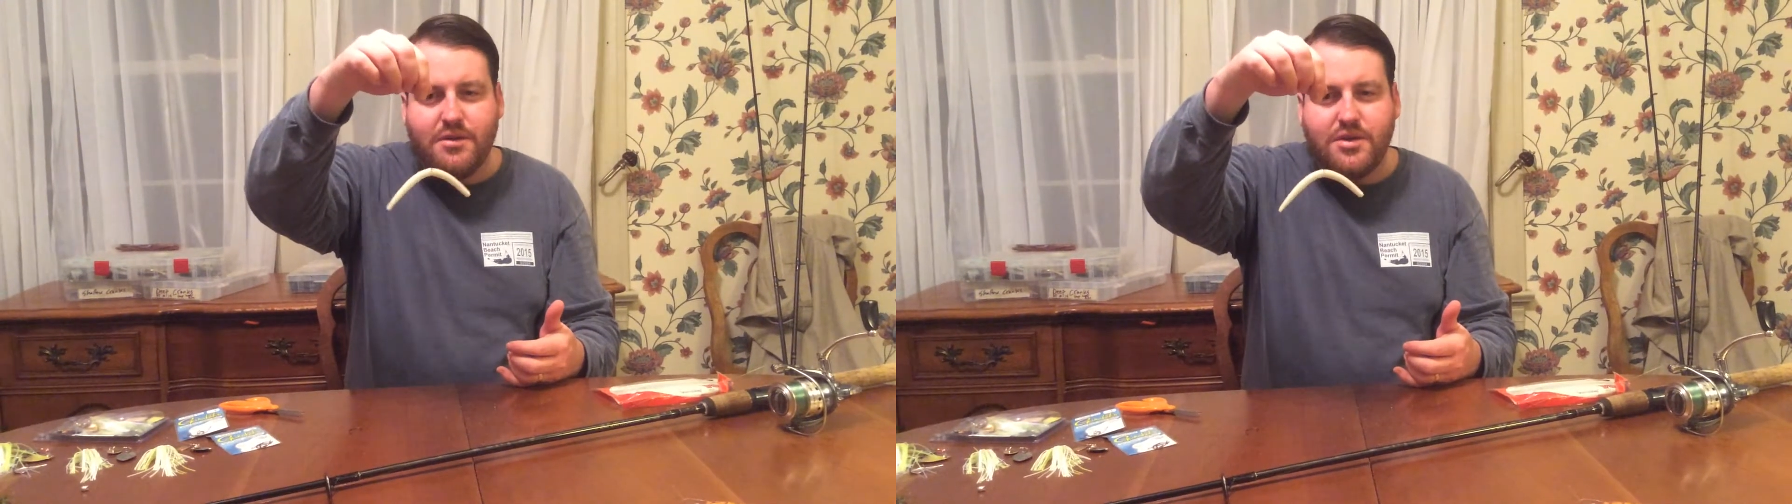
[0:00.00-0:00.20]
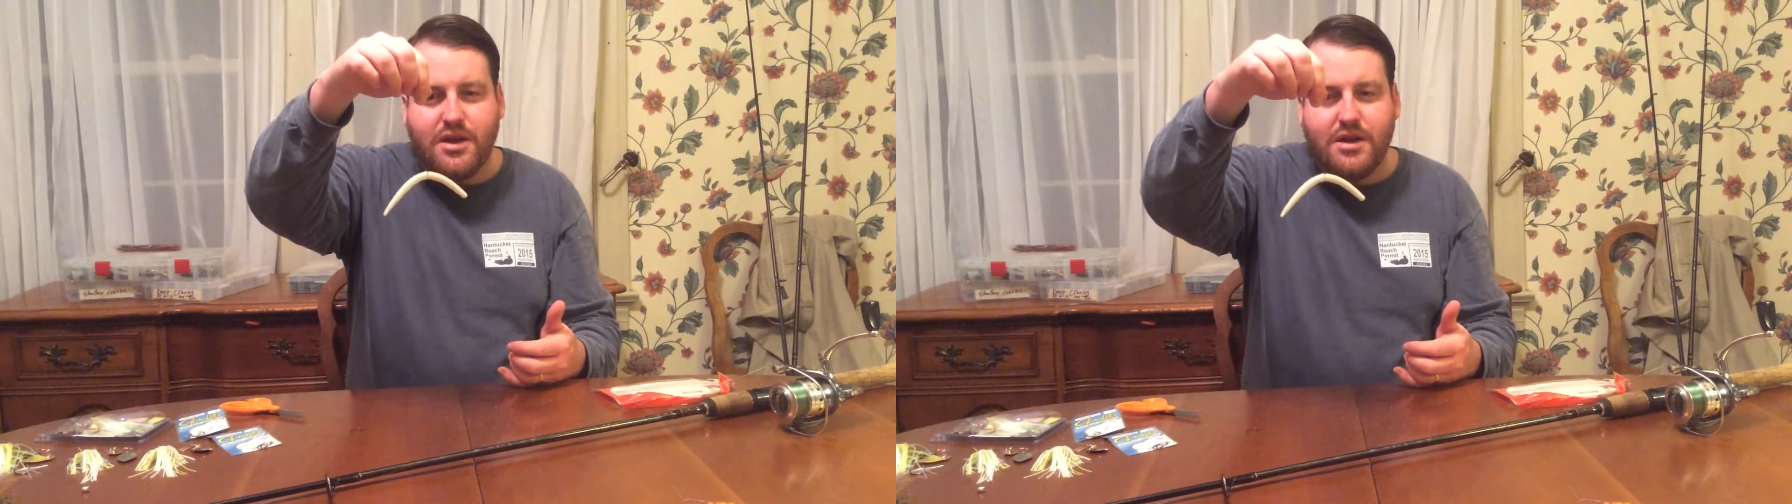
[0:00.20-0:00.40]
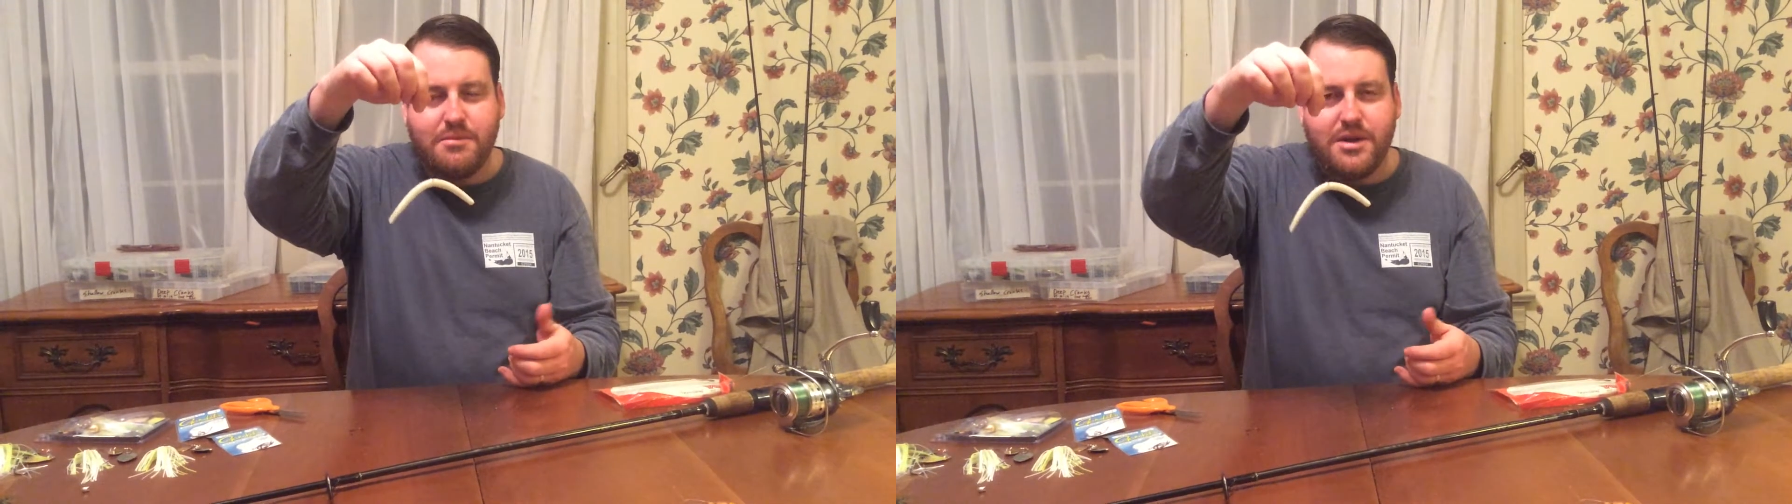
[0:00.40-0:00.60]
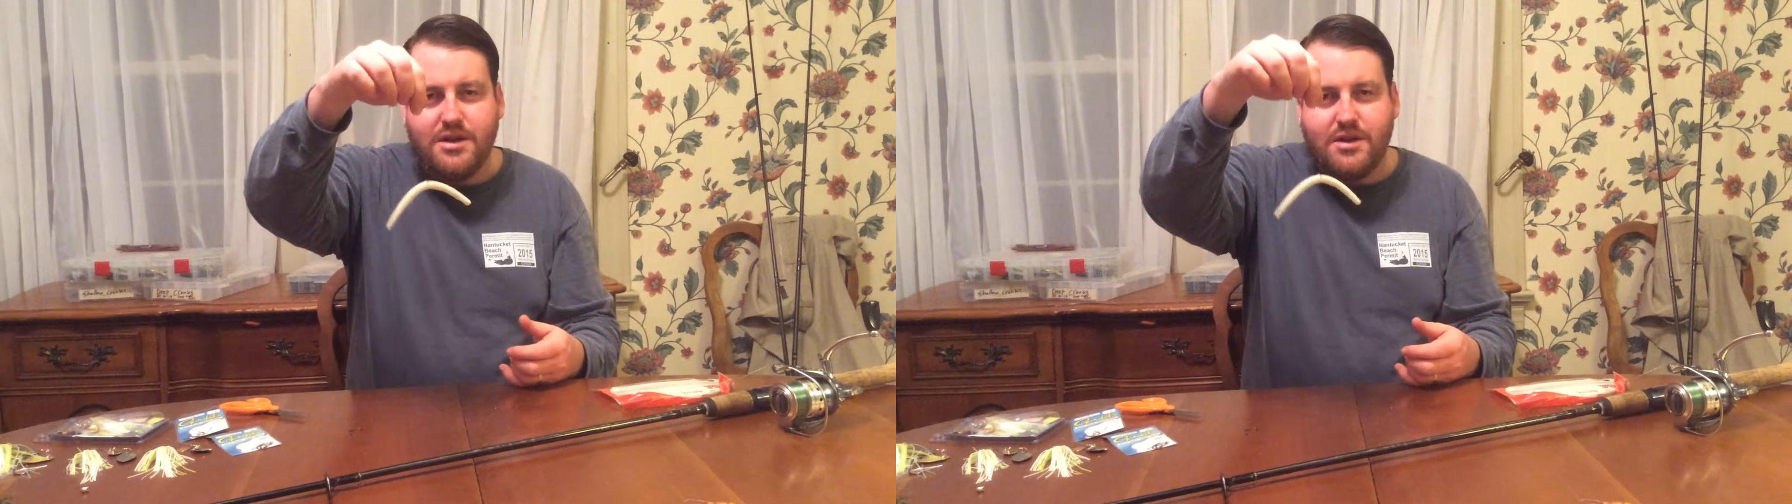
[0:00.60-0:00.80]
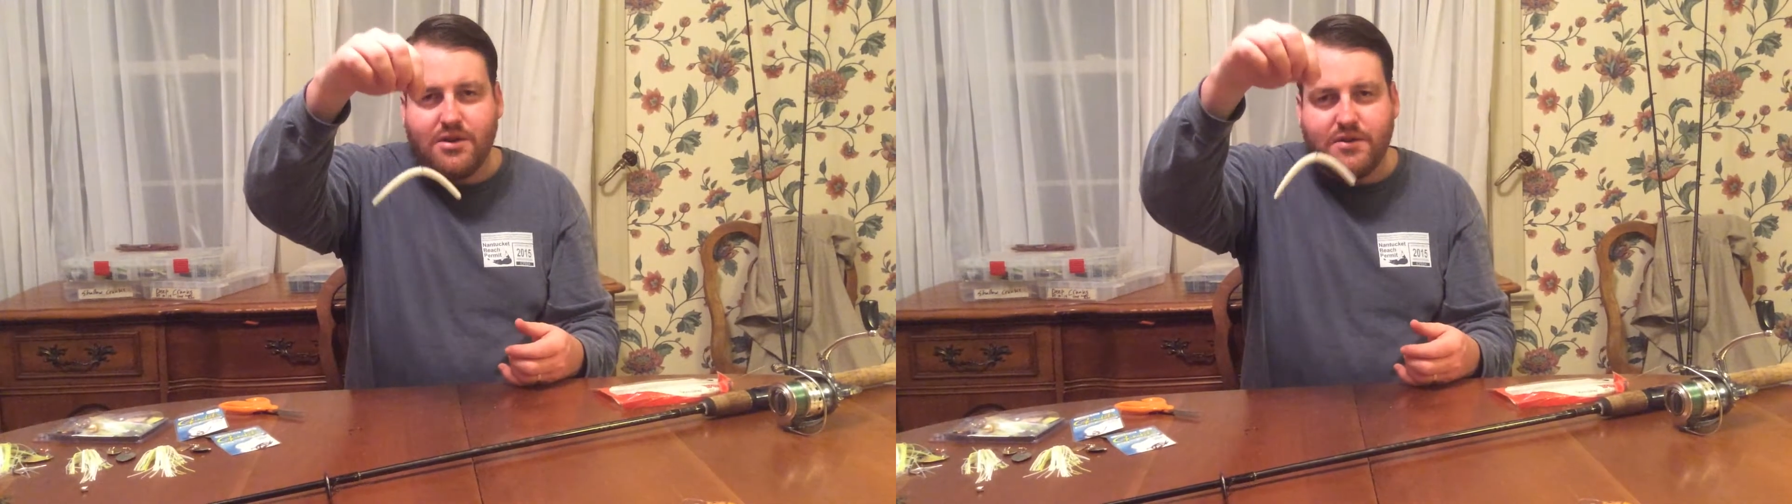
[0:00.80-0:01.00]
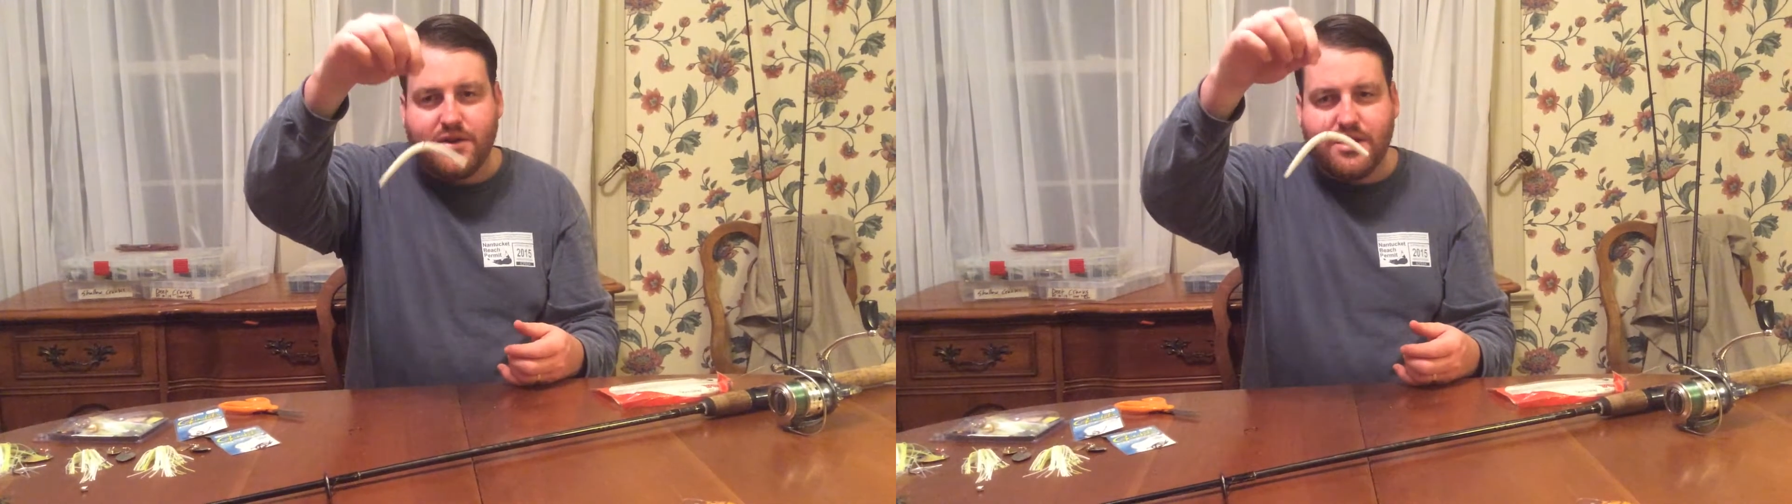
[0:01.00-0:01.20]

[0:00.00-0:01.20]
When you get bit, you don't have to